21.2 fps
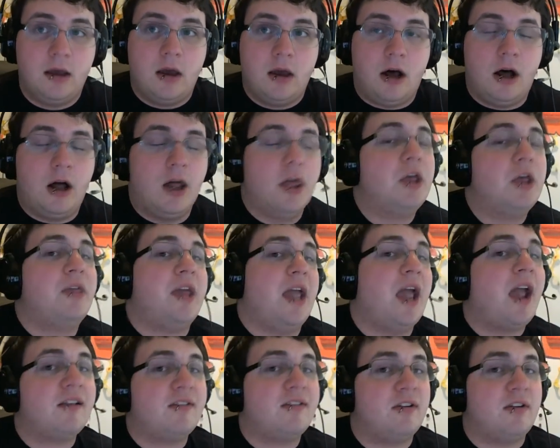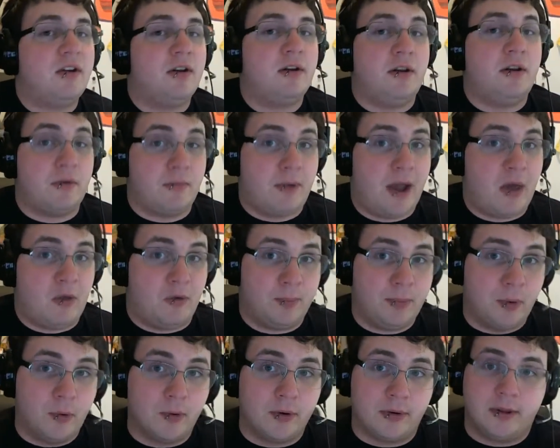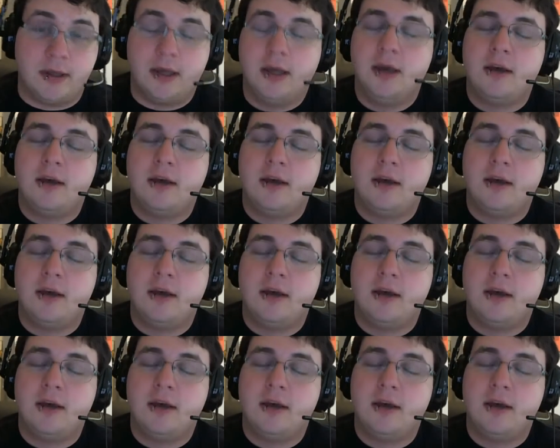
although they executed it rather poorly.